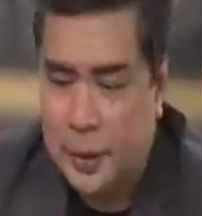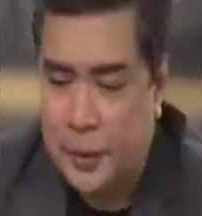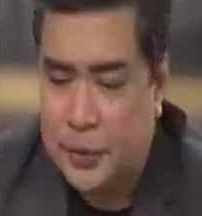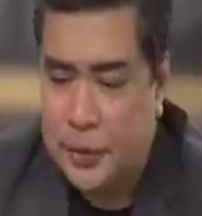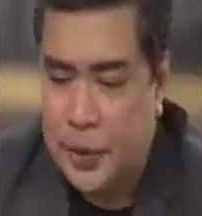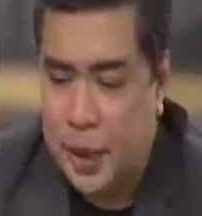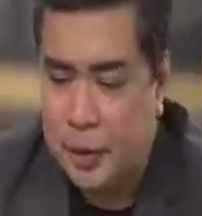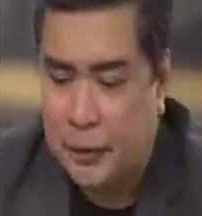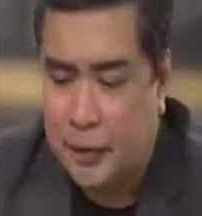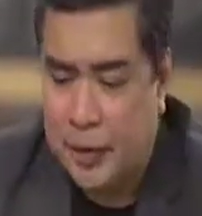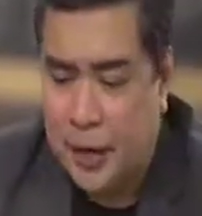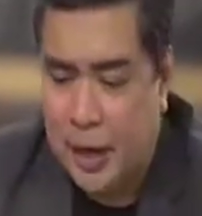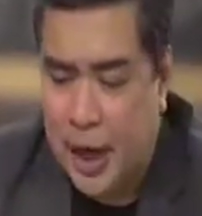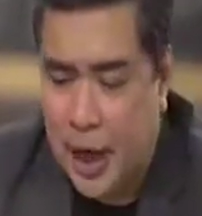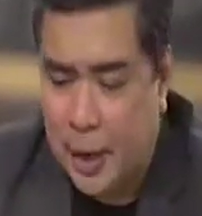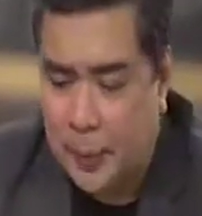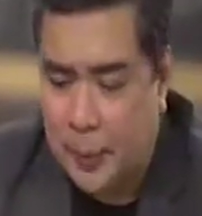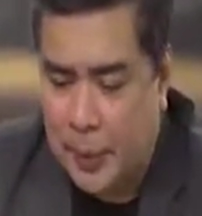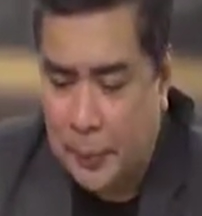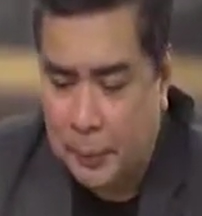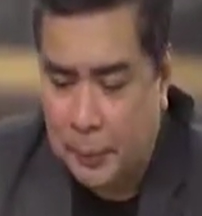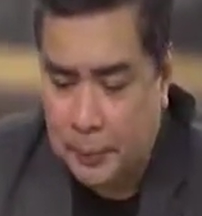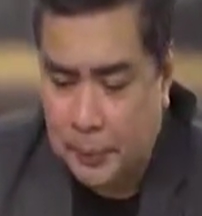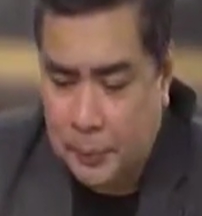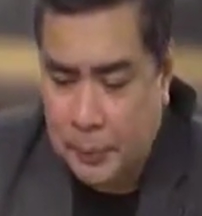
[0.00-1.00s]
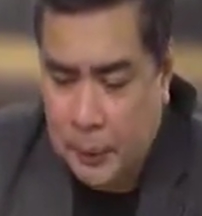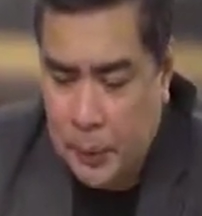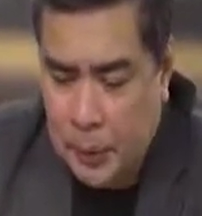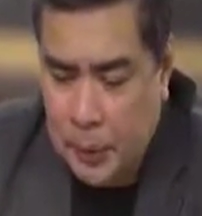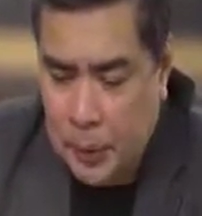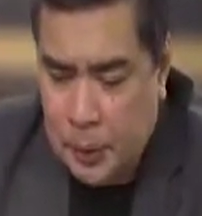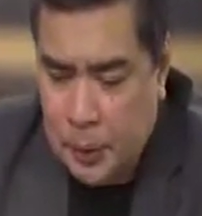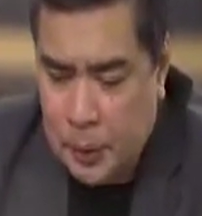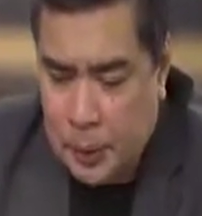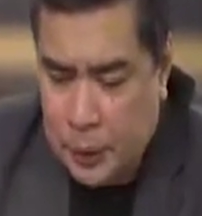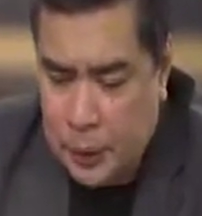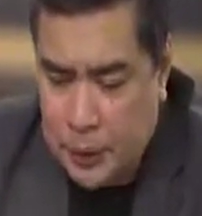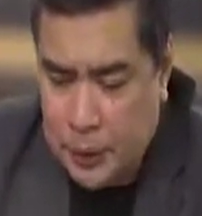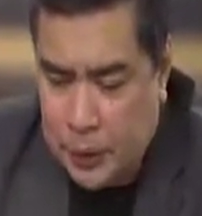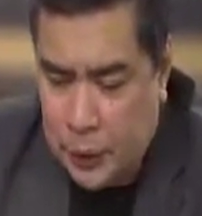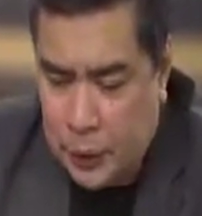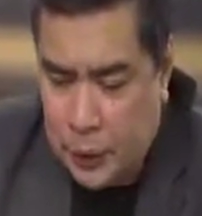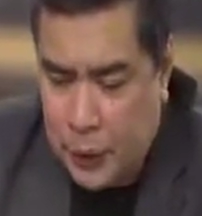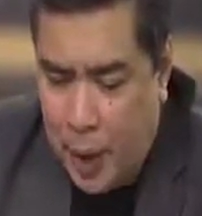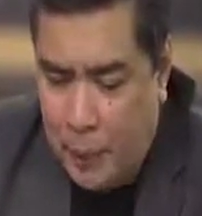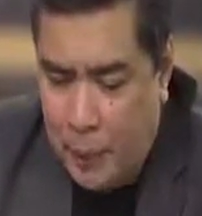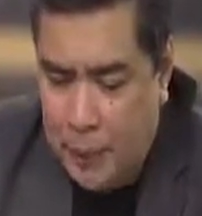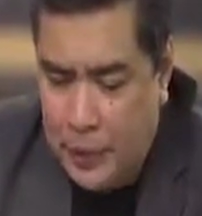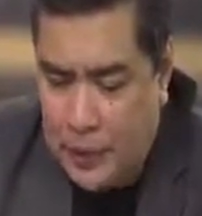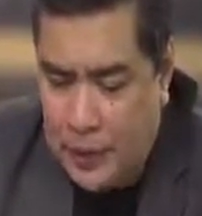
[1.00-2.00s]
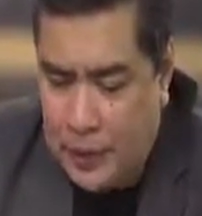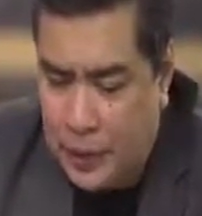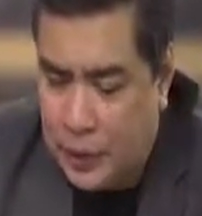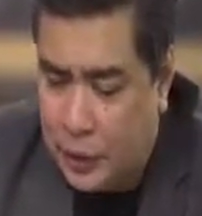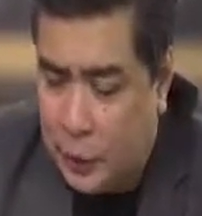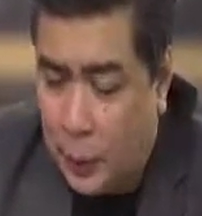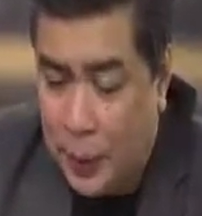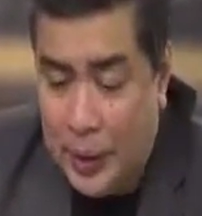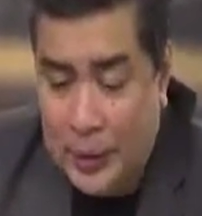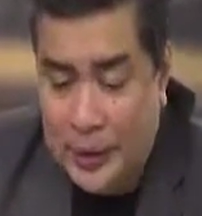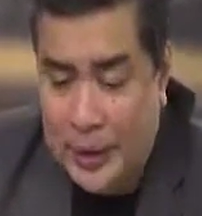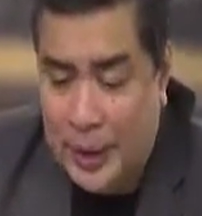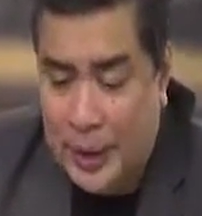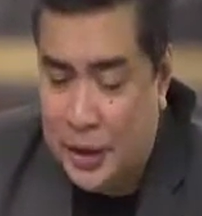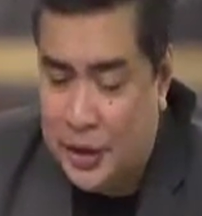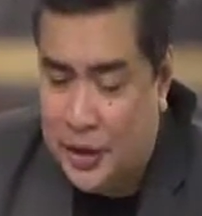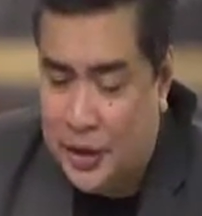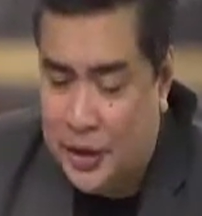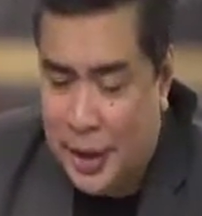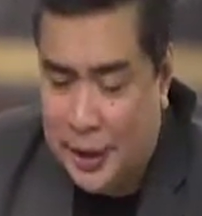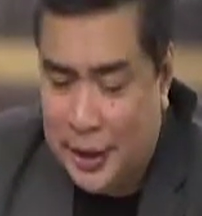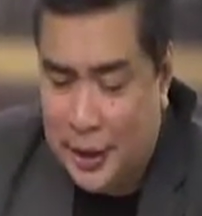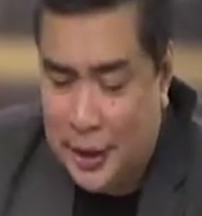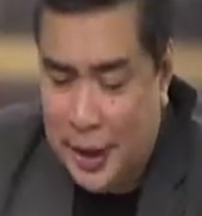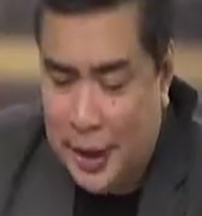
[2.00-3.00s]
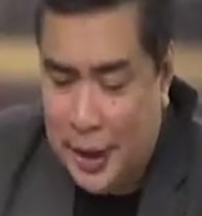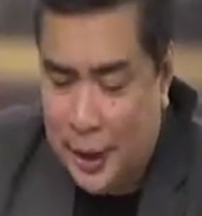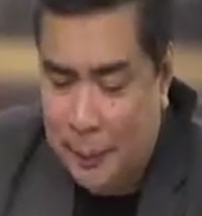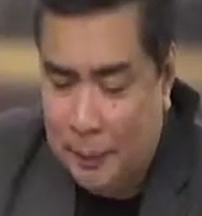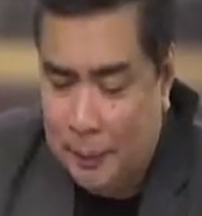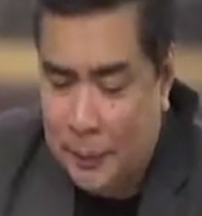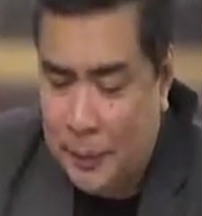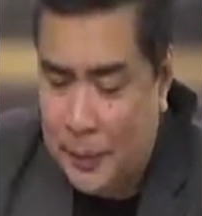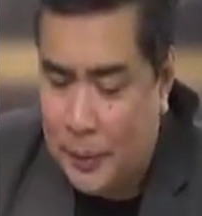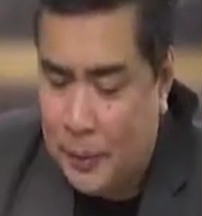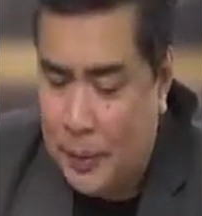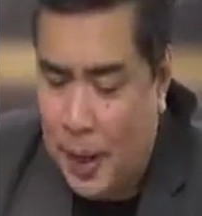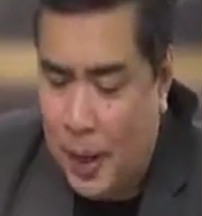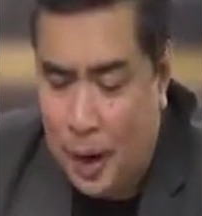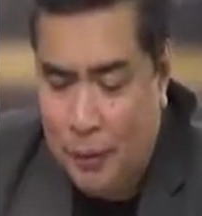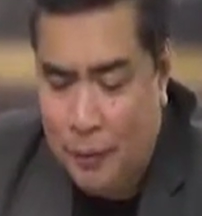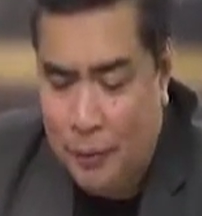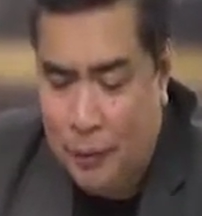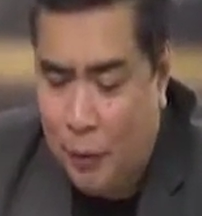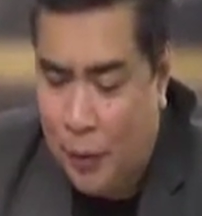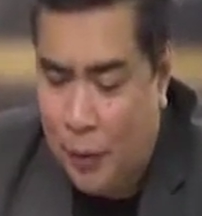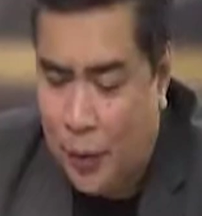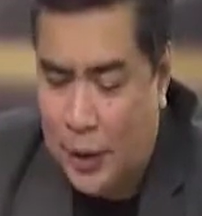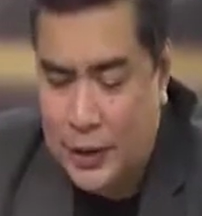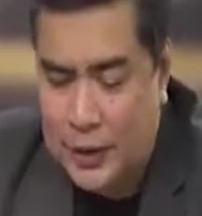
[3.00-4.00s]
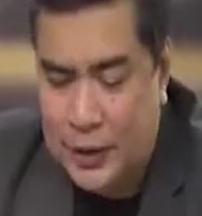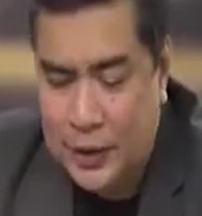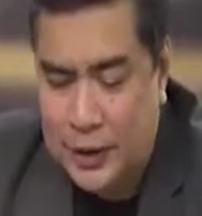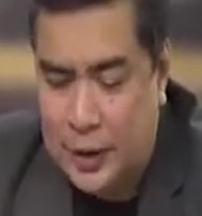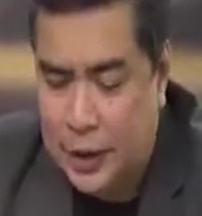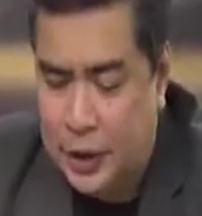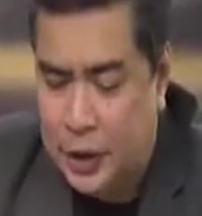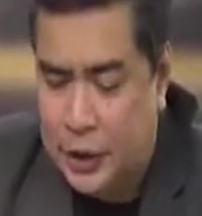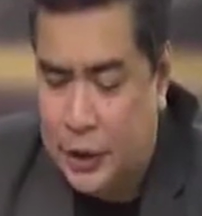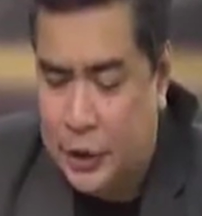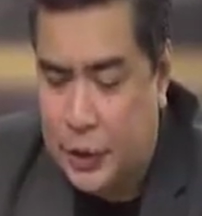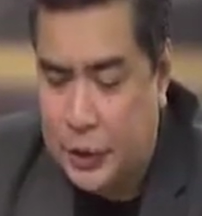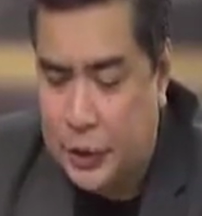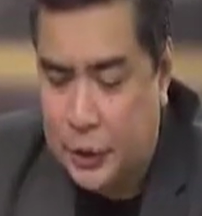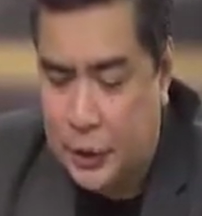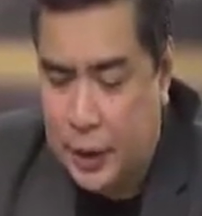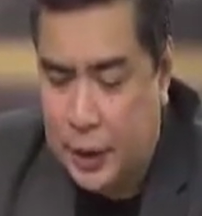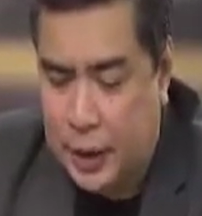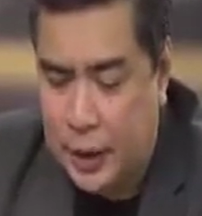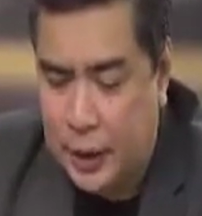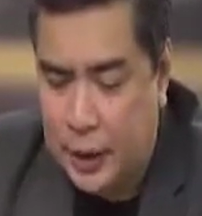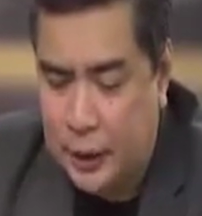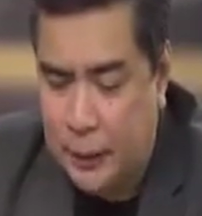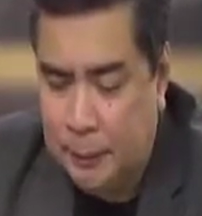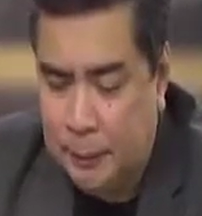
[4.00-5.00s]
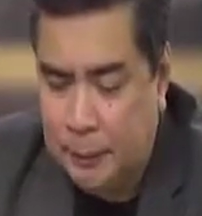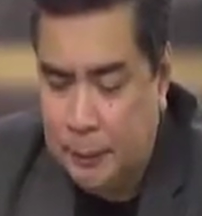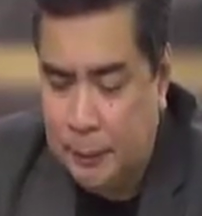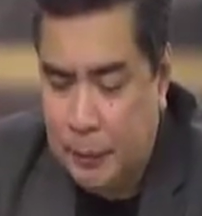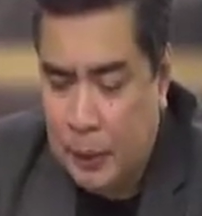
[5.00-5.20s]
Demonstrate it for the camera. Yes. So I'm just squeezing it gently, not forcing the issue at all.